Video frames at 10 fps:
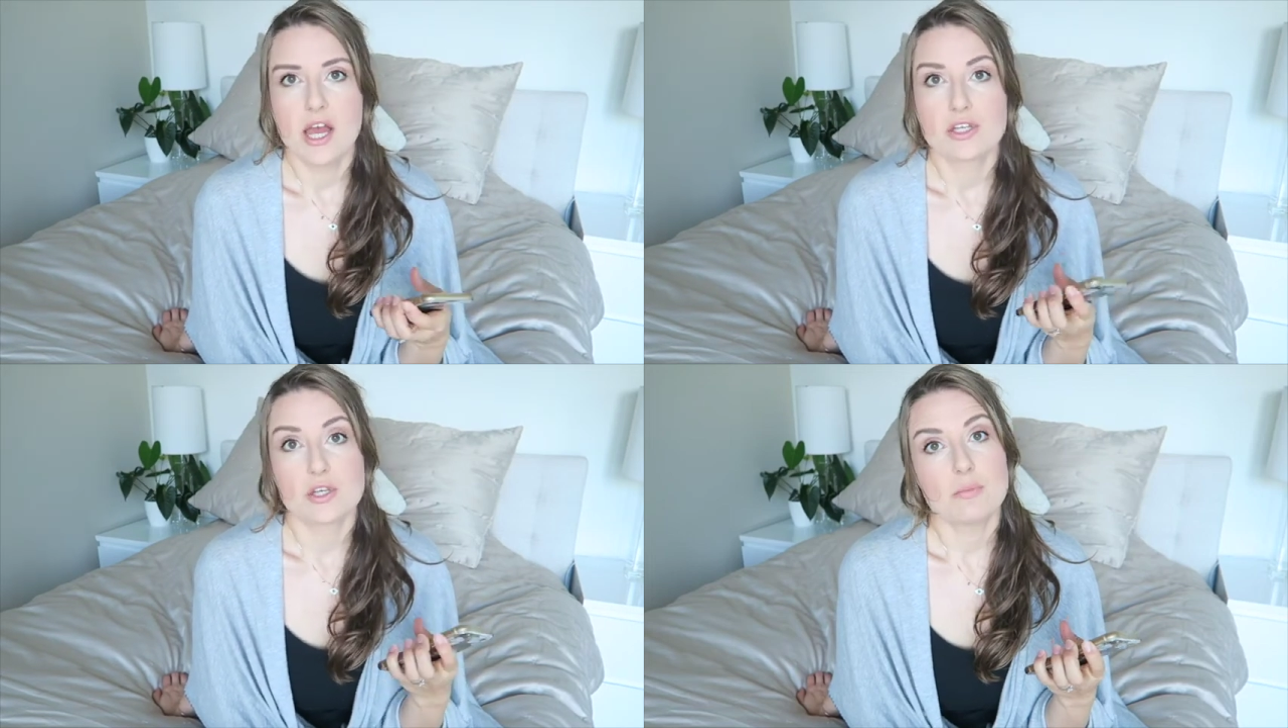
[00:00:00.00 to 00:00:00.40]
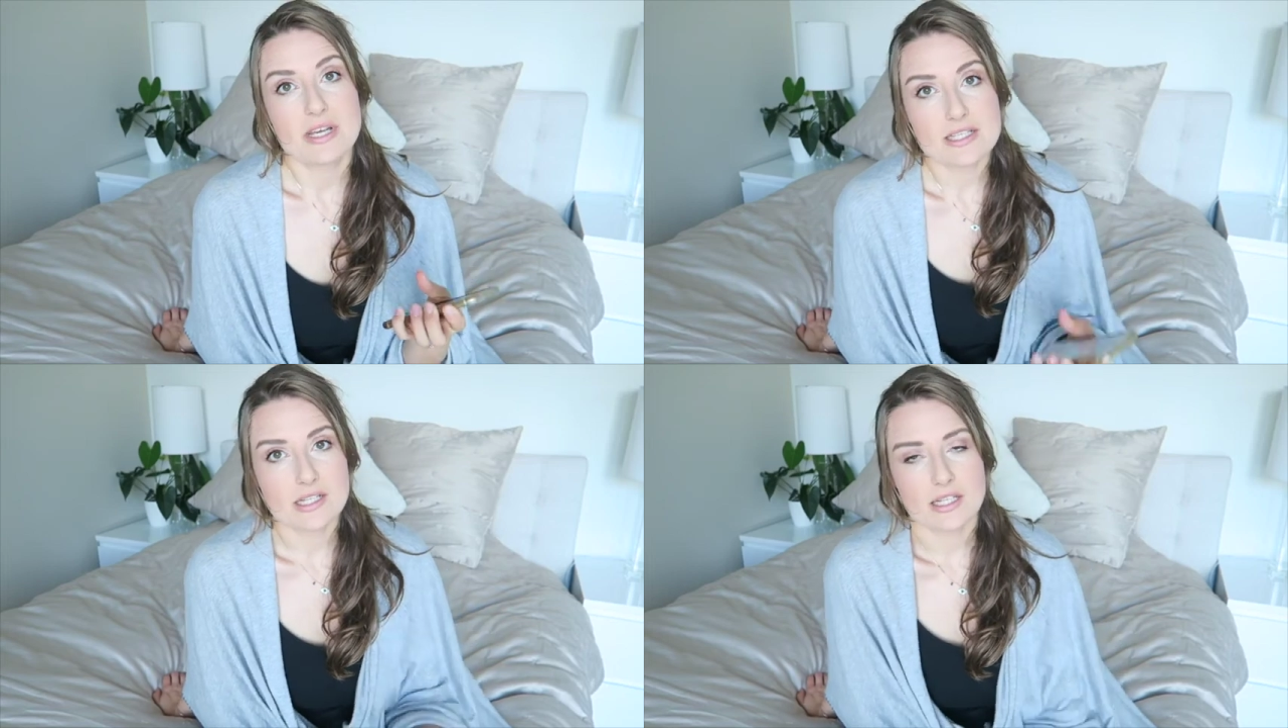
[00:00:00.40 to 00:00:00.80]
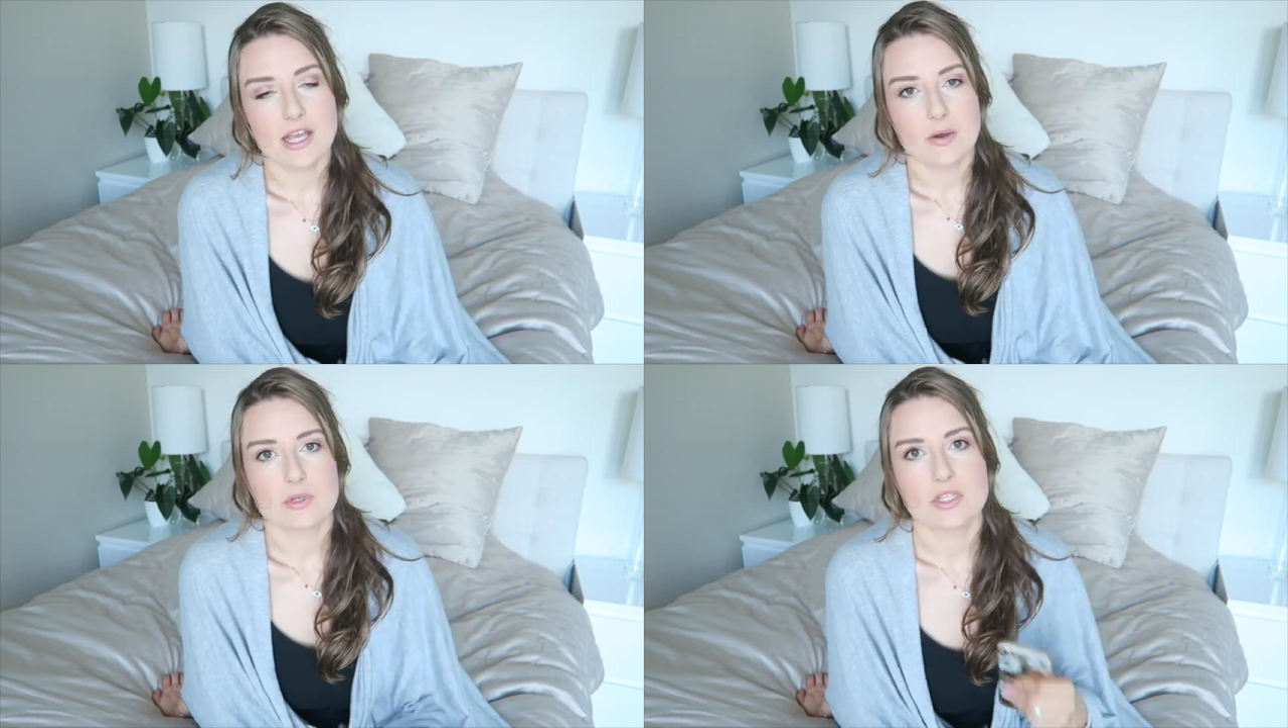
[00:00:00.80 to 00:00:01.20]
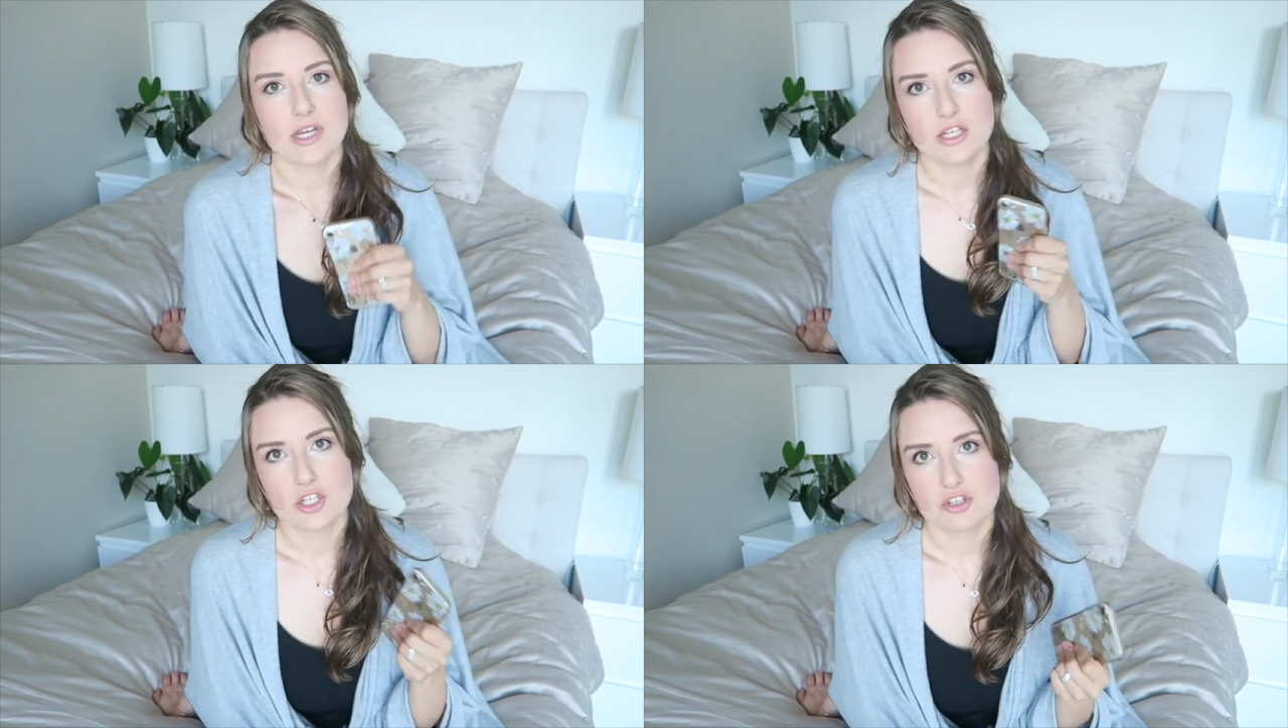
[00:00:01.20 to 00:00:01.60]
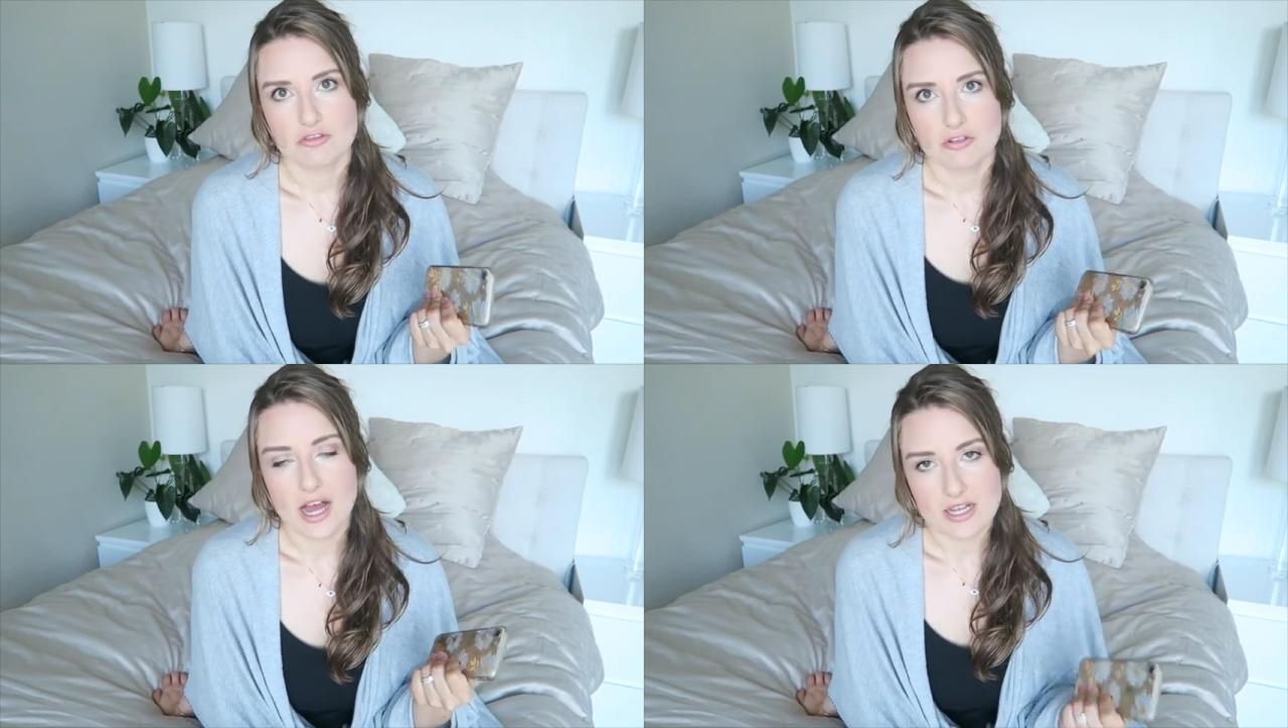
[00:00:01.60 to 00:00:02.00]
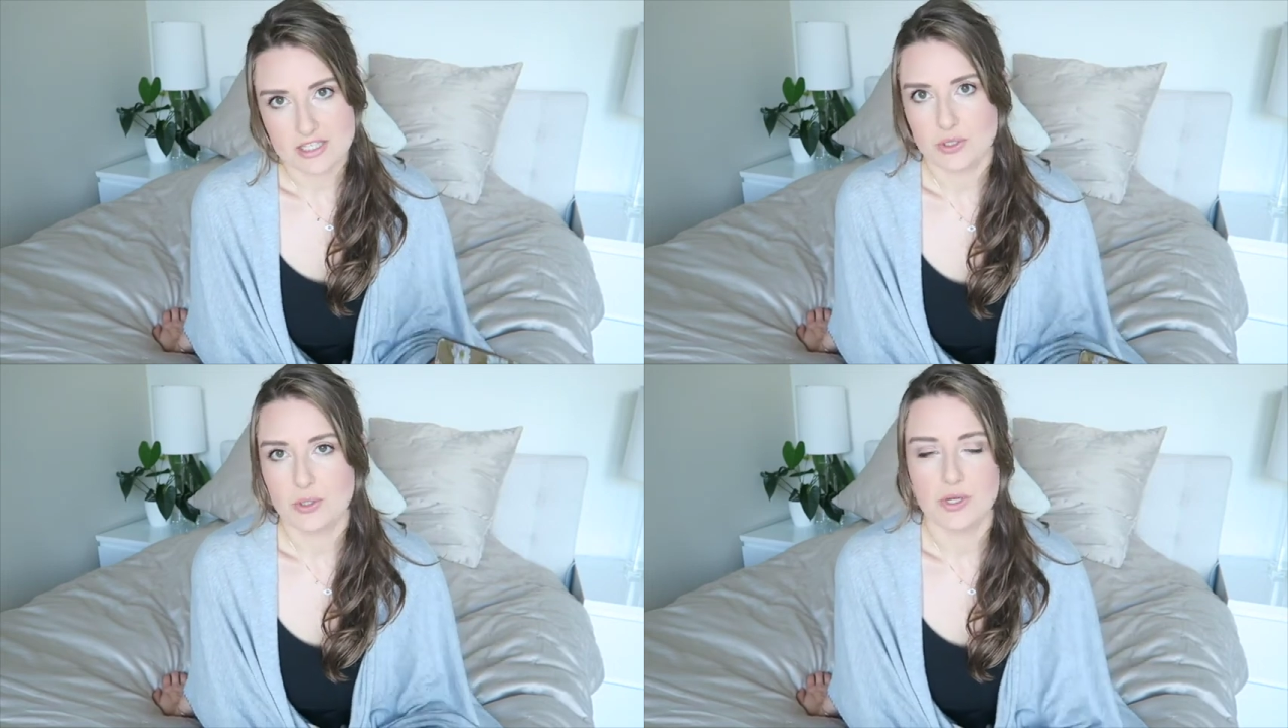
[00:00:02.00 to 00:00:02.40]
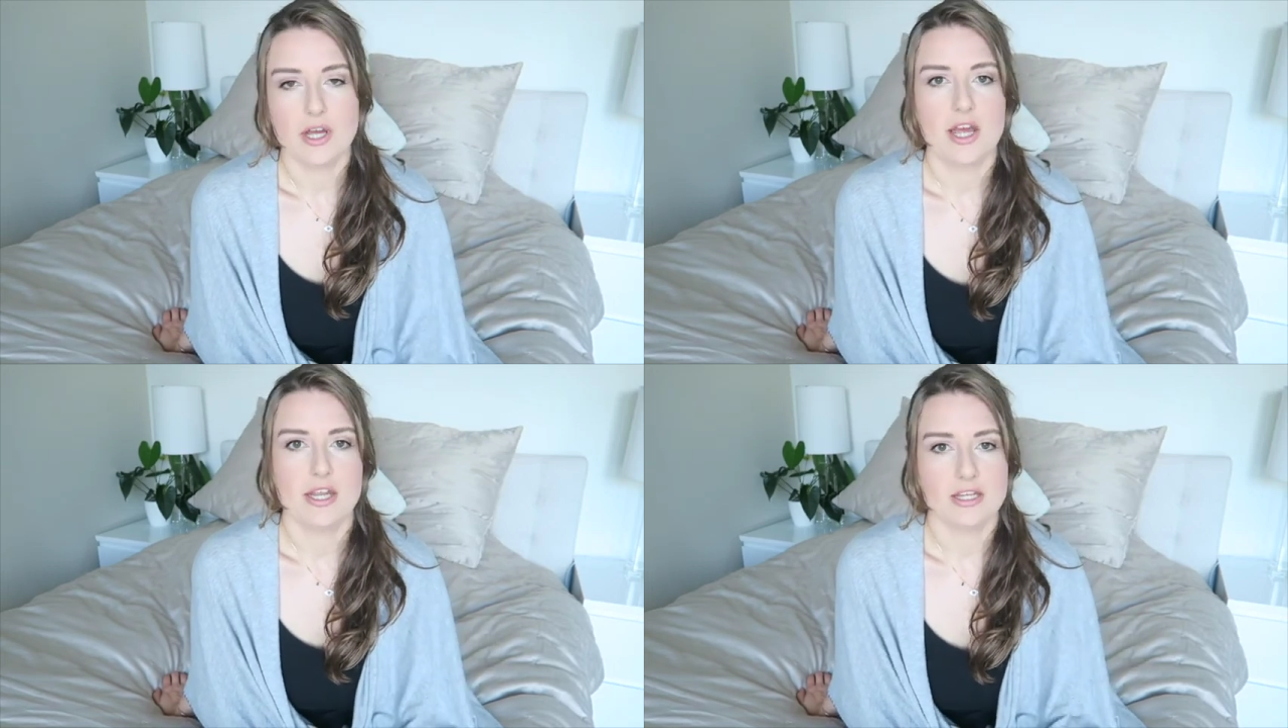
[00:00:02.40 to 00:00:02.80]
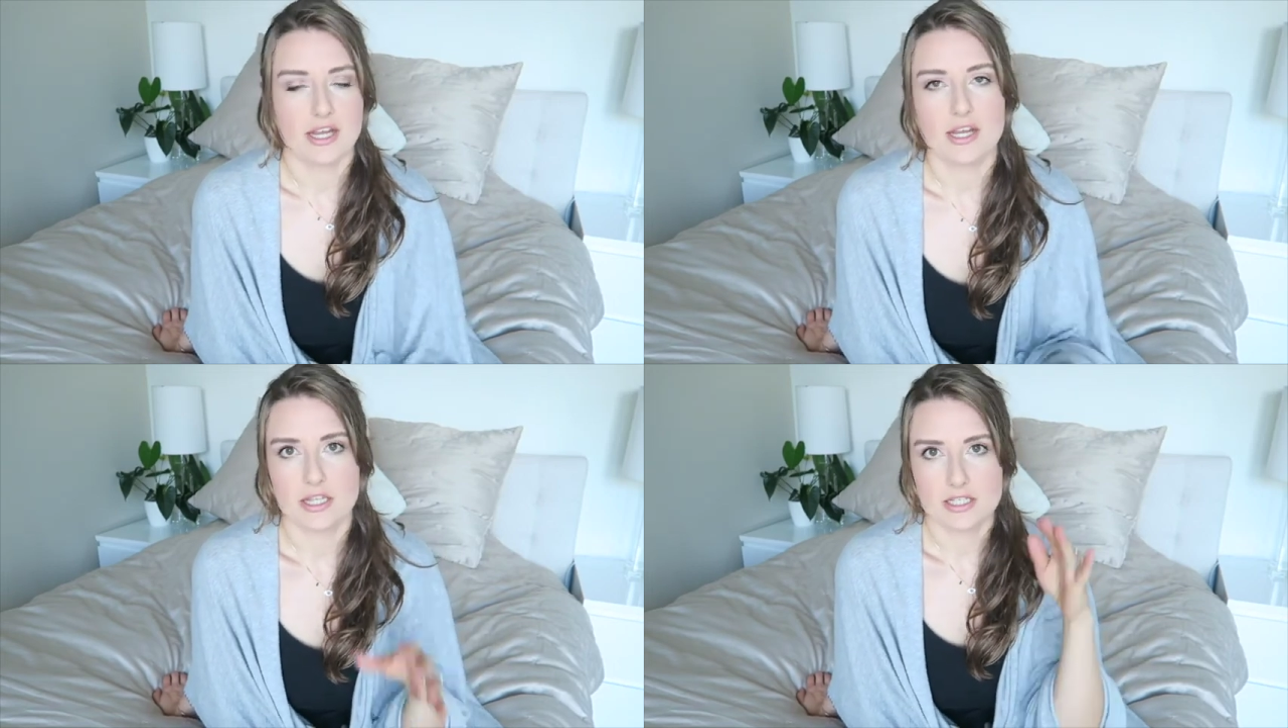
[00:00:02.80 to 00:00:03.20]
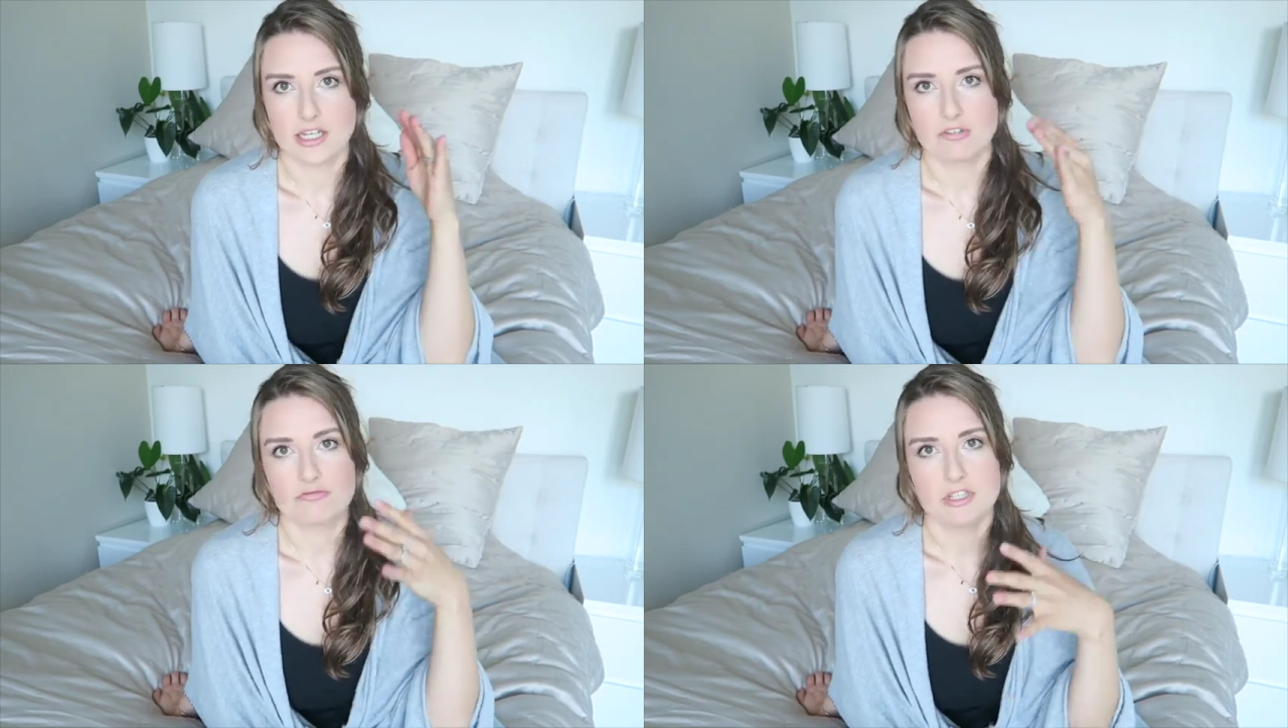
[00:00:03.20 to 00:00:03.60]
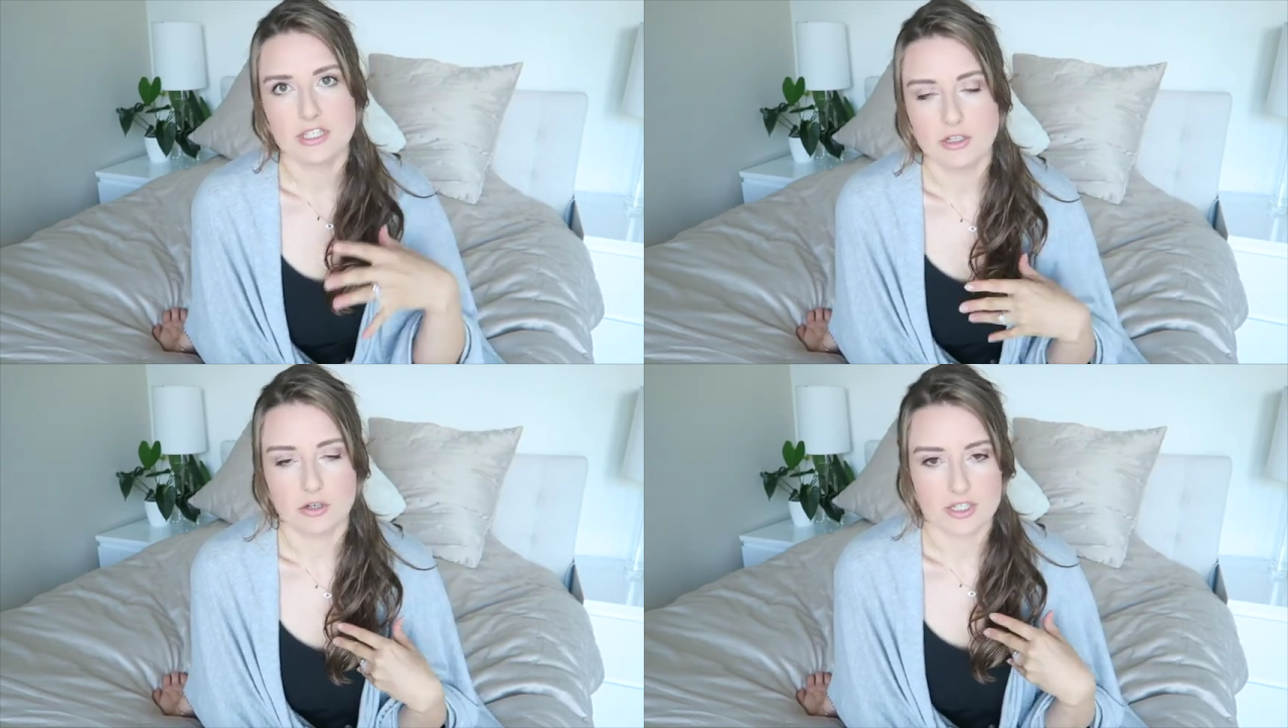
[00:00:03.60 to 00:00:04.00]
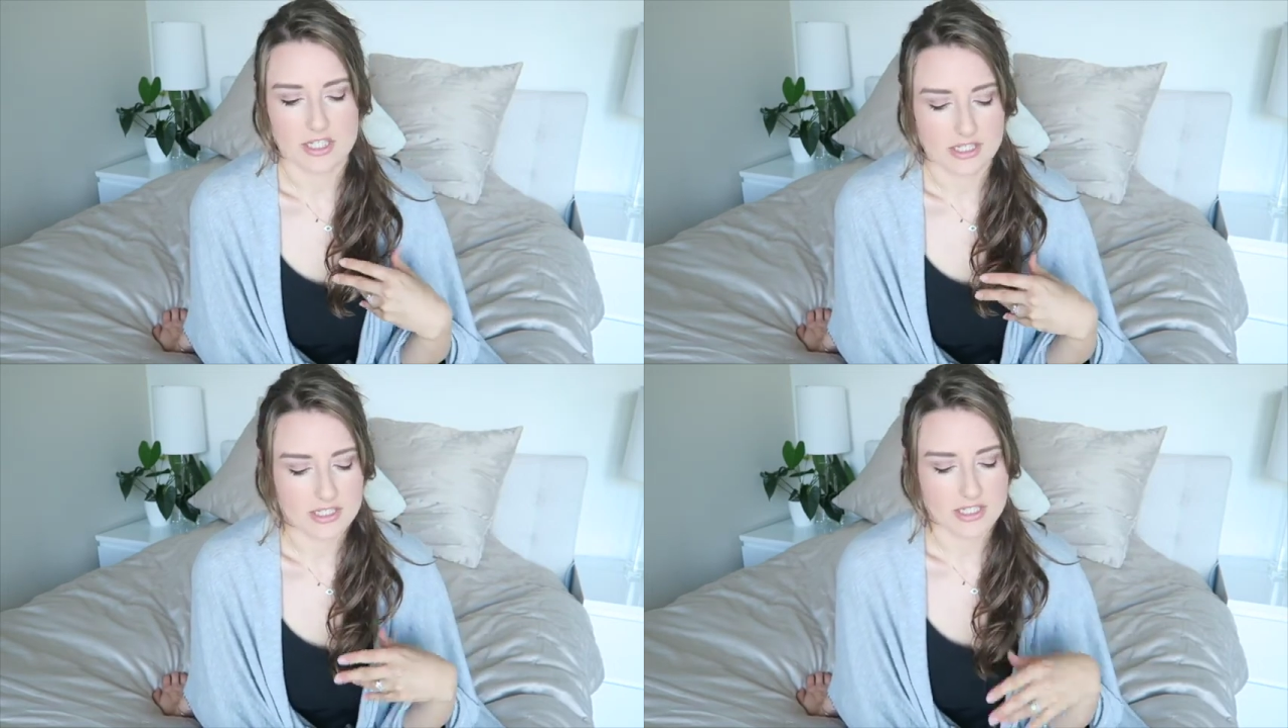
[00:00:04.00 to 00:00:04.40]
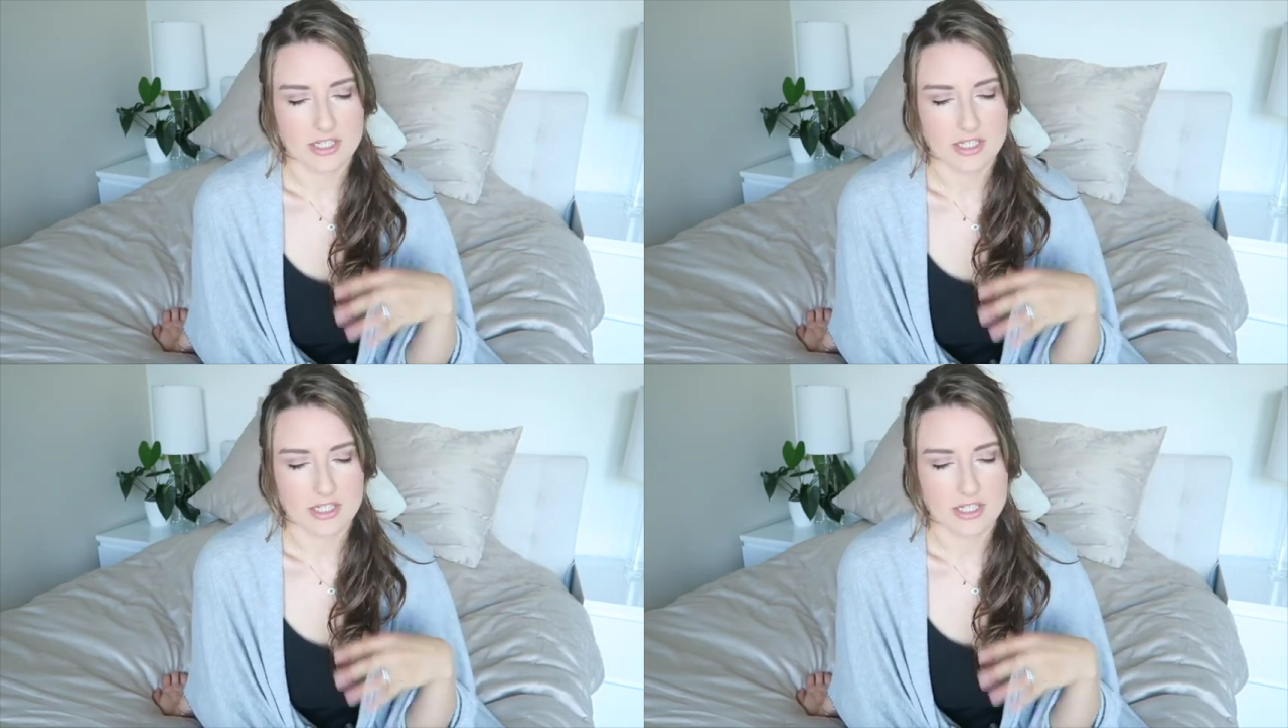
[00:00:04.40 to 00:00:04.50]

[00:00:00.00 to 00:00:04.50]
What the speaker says: So basically I was starting to answer her and I had this like really long text,